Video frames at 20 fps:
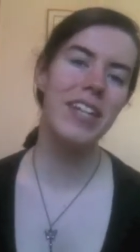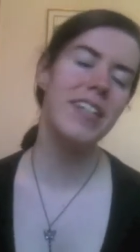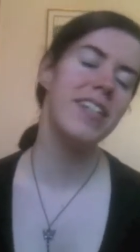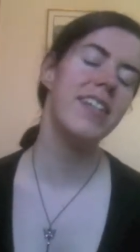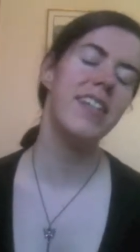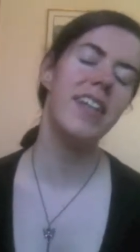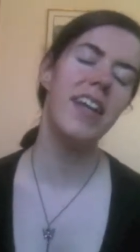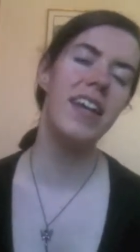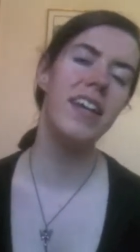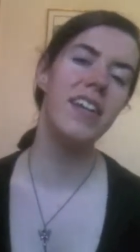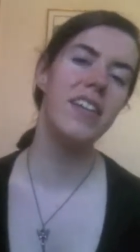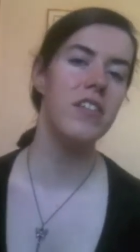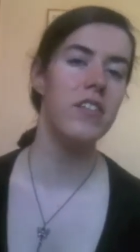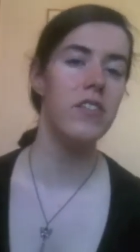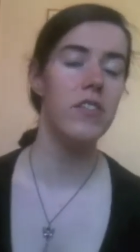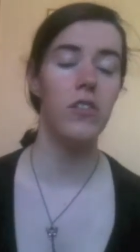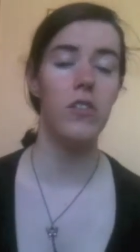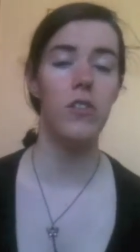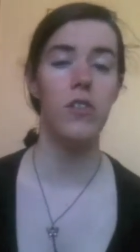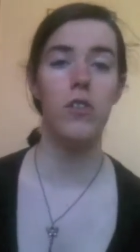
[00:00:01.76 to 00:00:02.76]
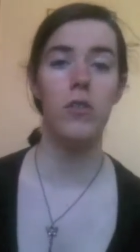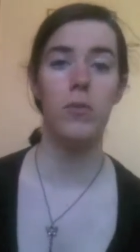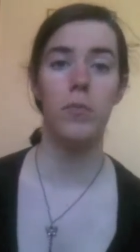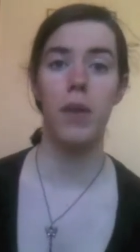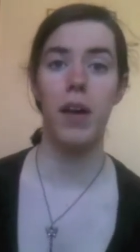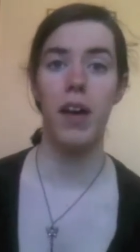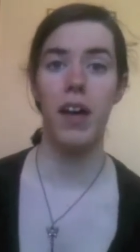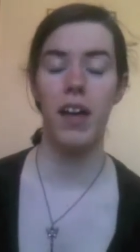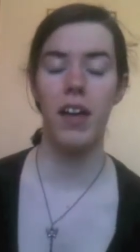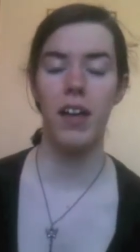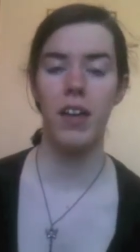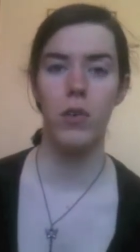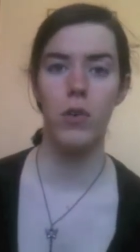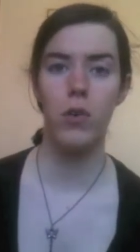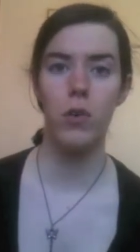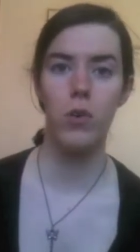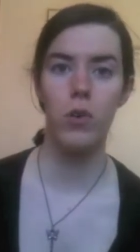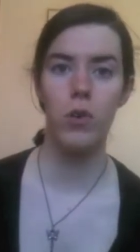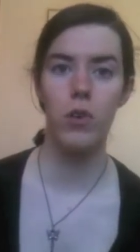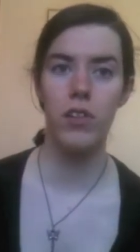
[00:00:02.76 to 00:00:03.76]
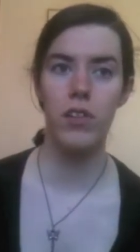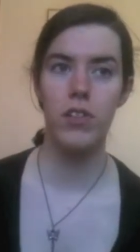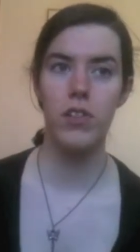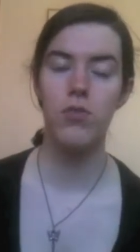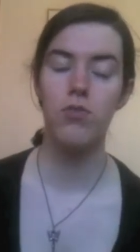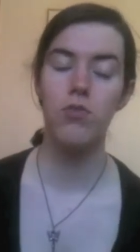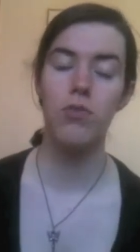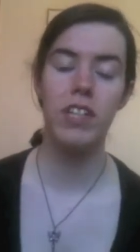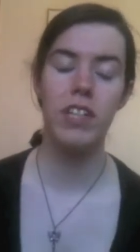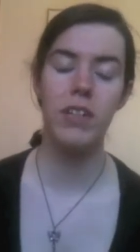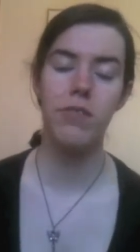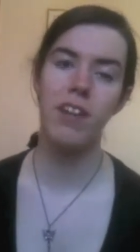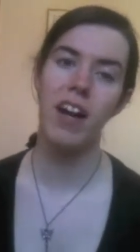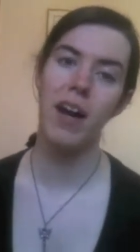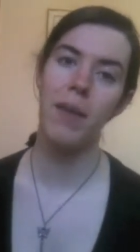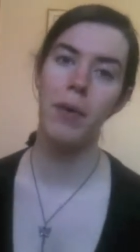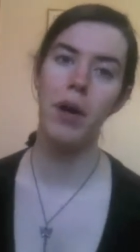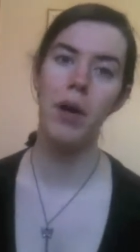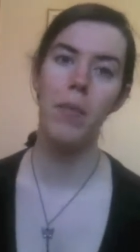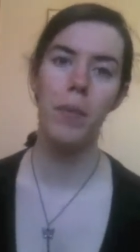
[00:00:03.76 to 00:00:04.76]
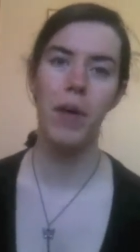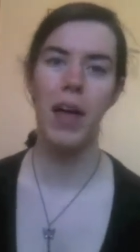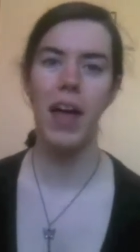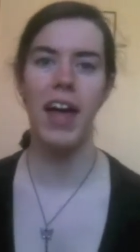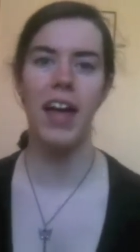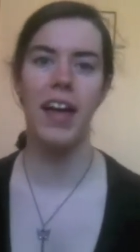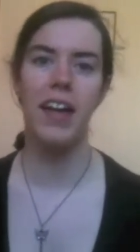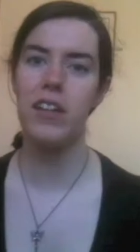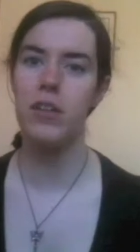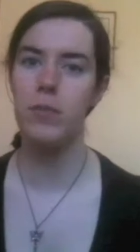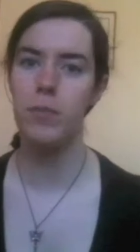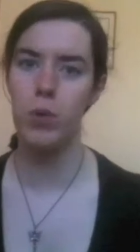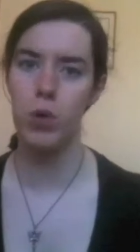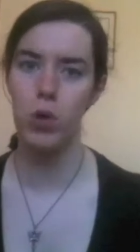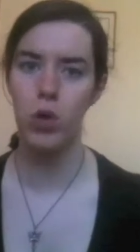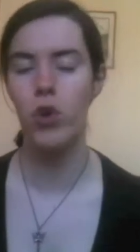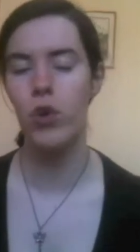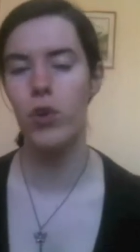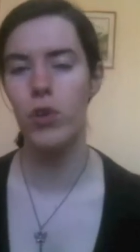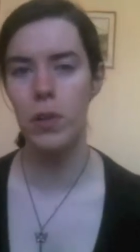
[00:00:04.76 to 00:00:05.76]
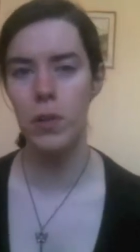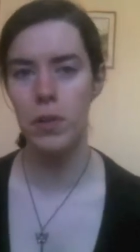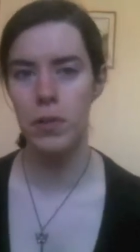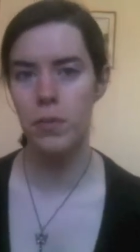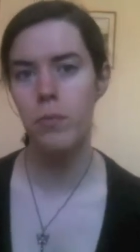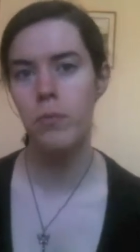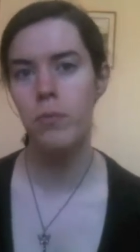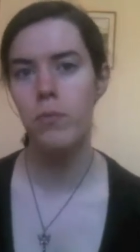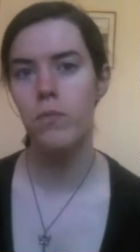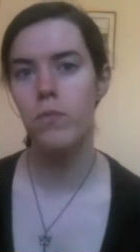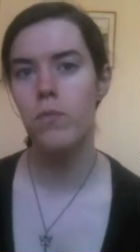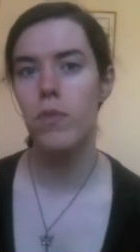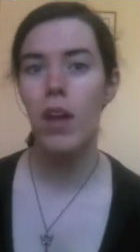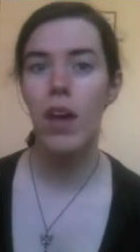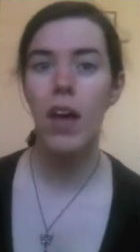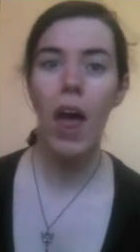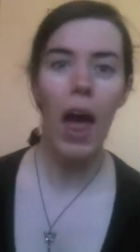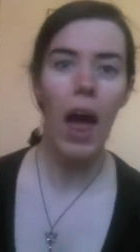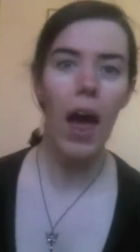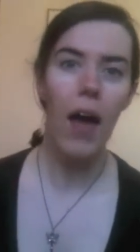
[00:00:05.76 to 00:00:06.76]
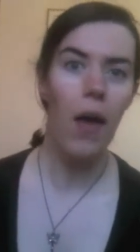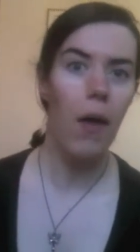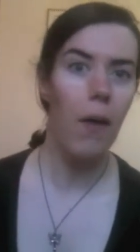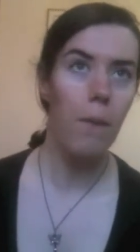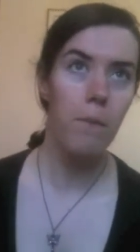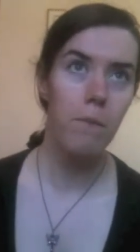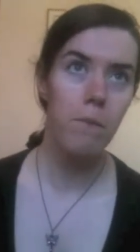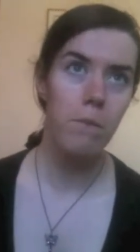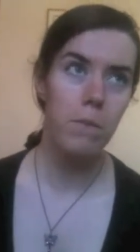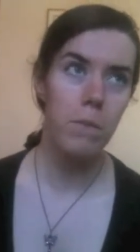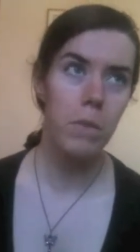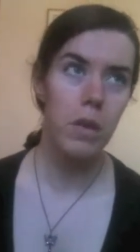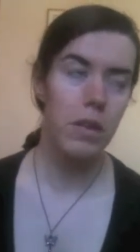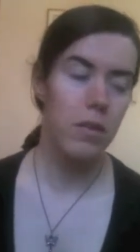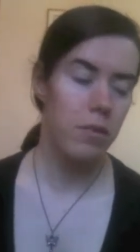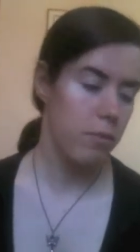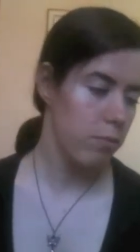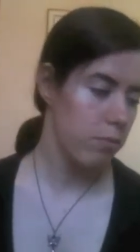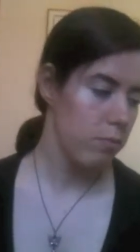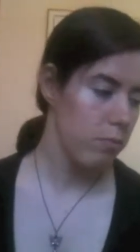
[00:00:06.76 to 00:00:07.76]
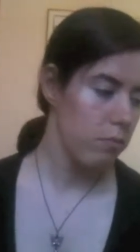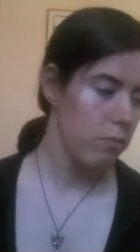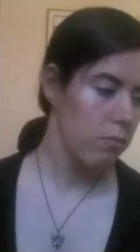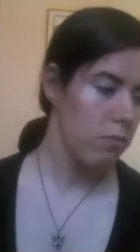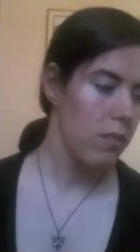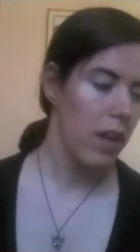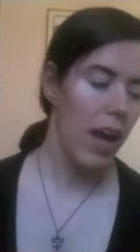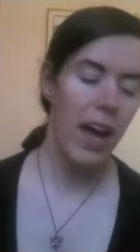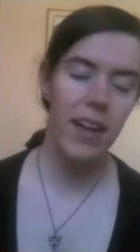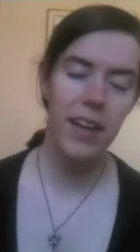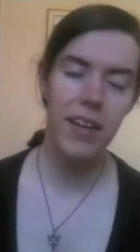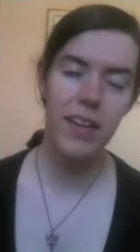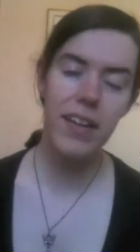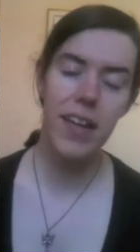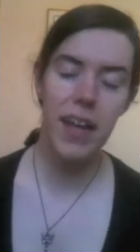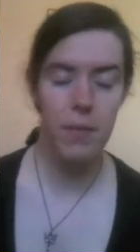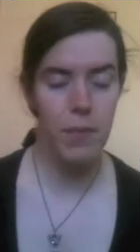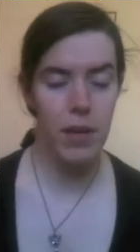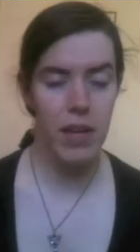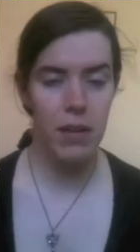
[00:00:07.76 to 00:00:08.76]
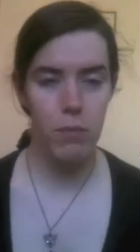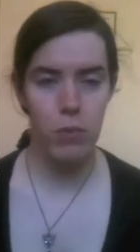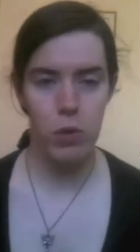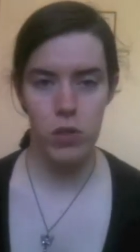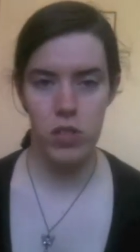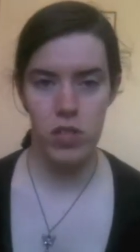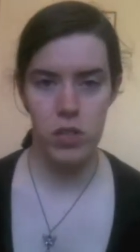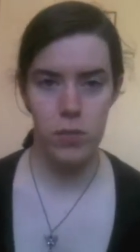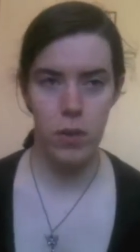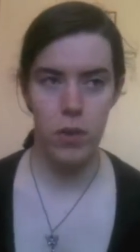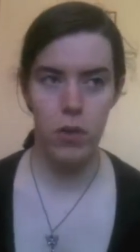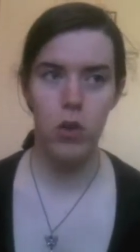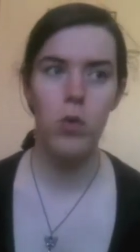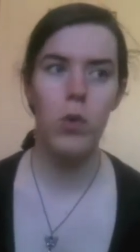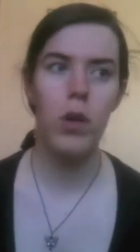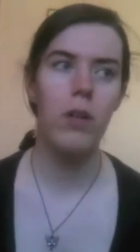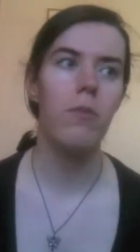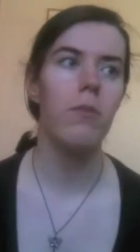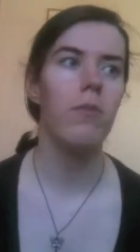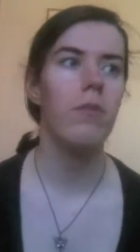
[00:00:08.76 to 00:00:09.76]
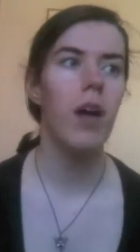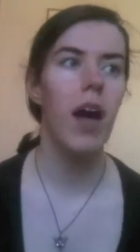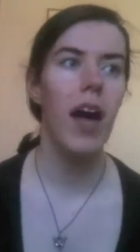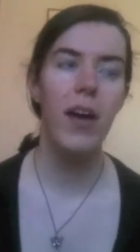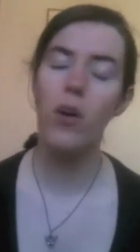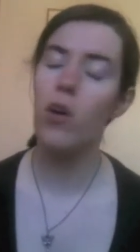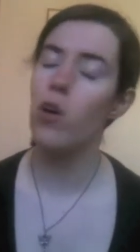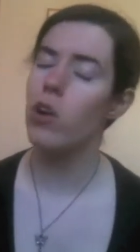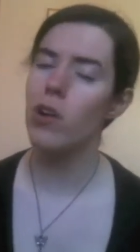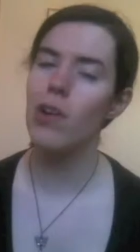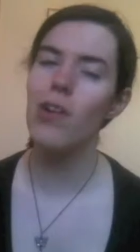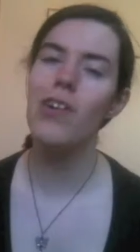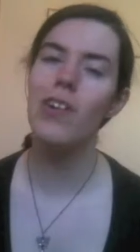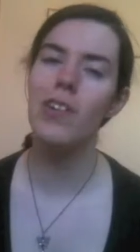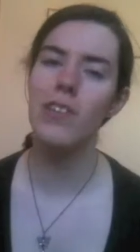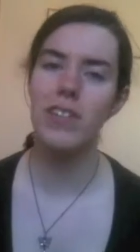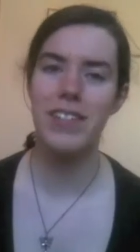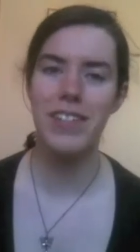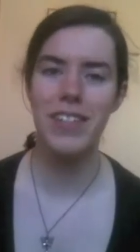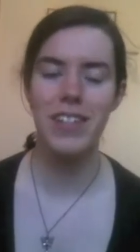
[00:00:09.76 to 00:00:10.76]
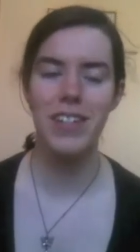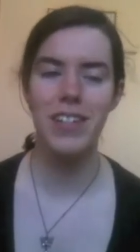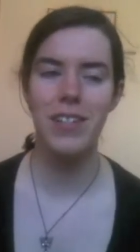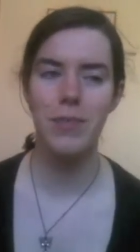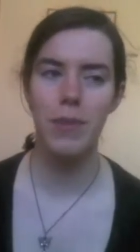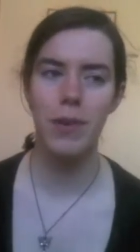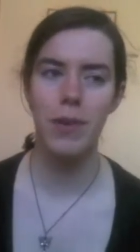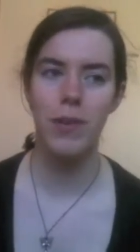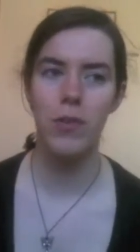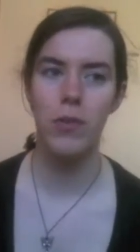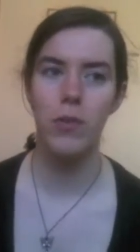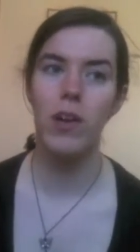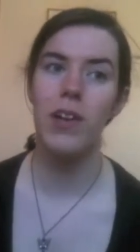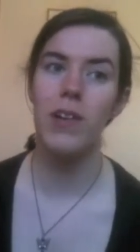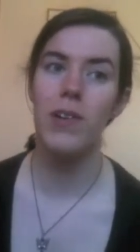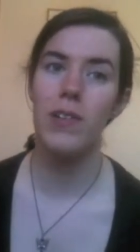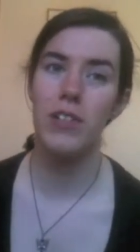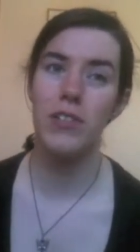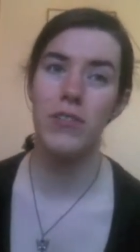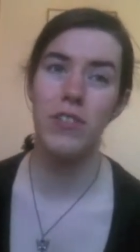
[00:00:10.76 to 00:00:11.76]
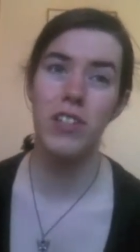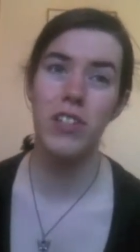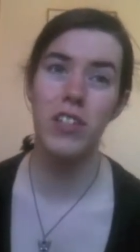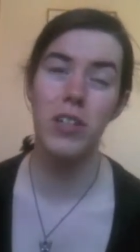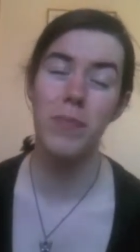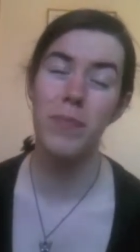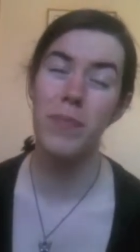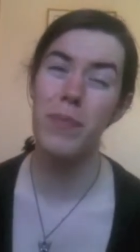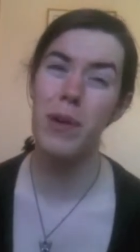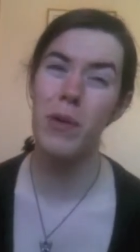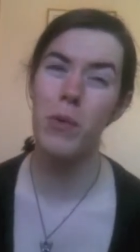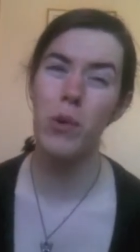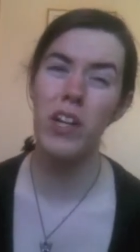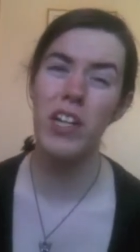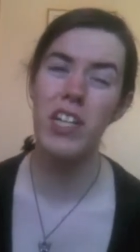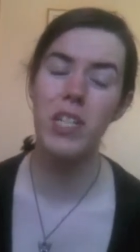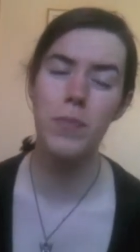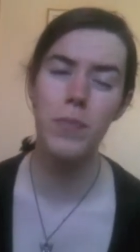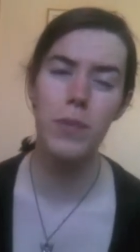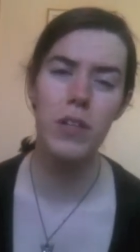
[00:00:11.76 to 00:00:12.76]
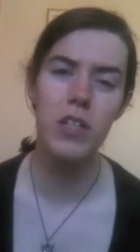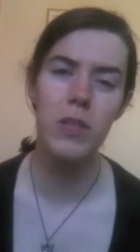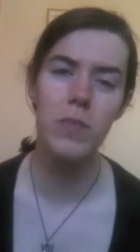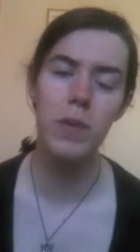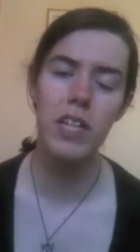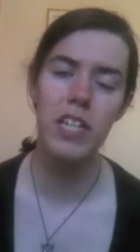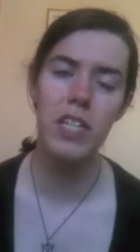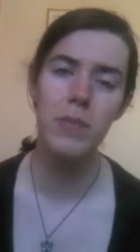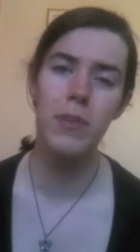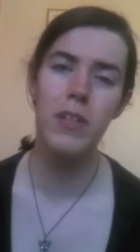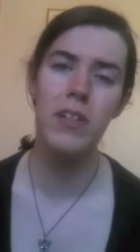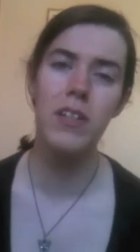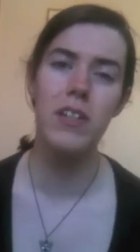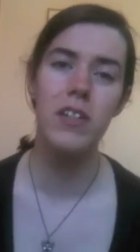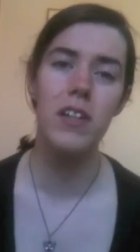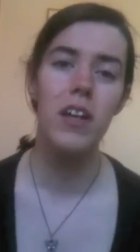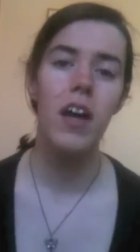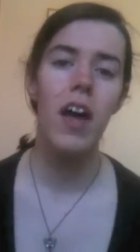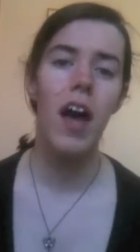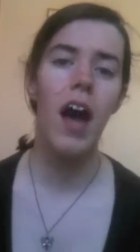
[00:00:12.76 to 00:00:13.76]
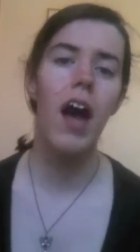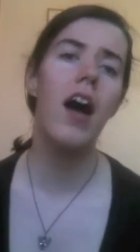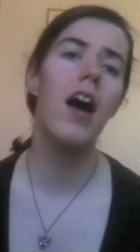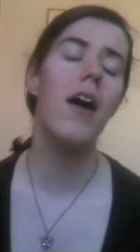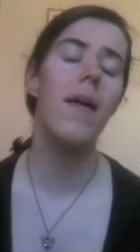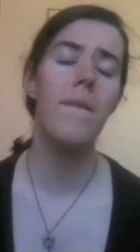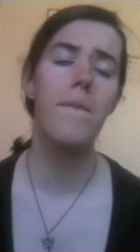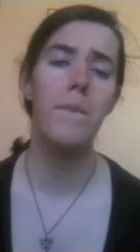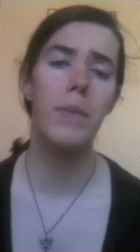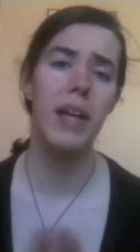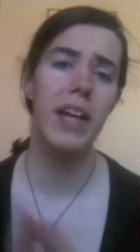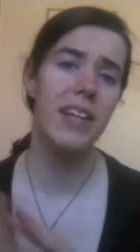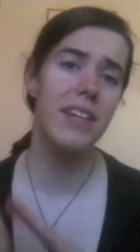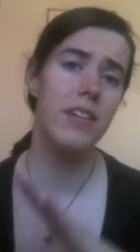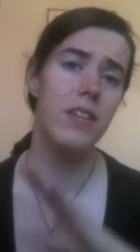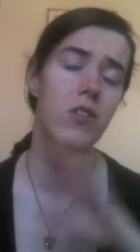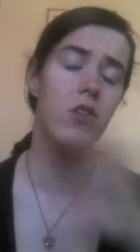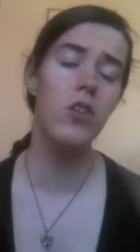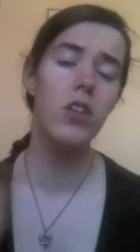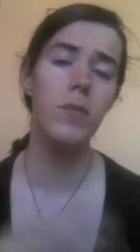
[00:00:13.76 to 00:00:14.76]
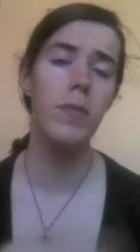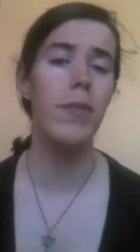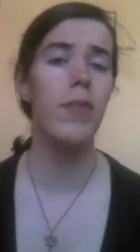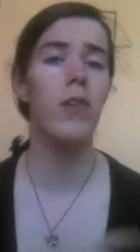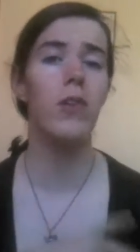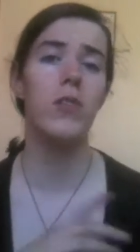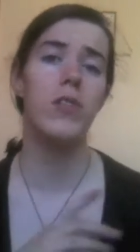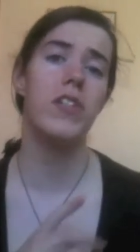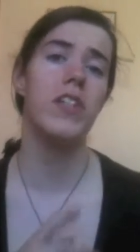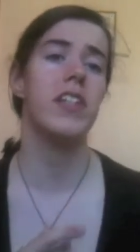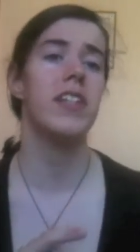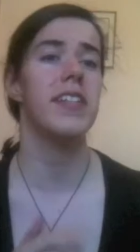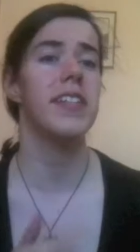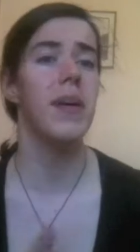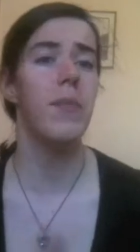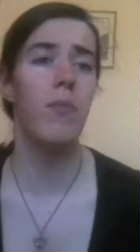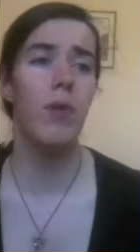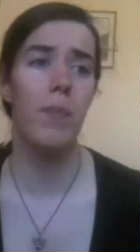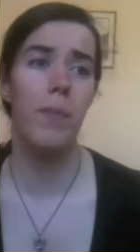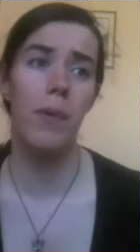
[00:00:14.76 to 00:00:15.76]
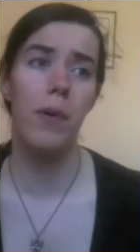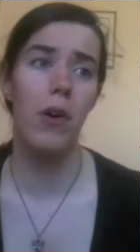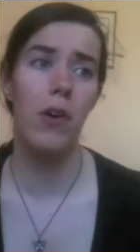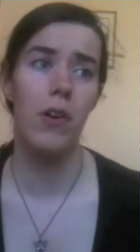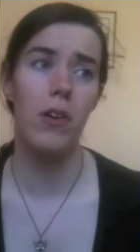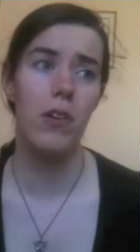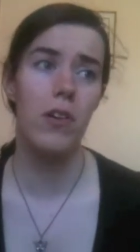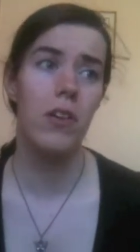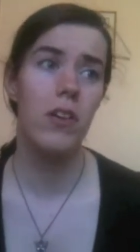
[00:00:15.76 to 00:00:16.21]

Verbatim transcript: today to do my August reading wrap up and book haul. Um, I didn't get many books this month. Oh well, I got a lot at the start of the month while I was finishing up my work experience placement, um, but I talked about those in a separate blog,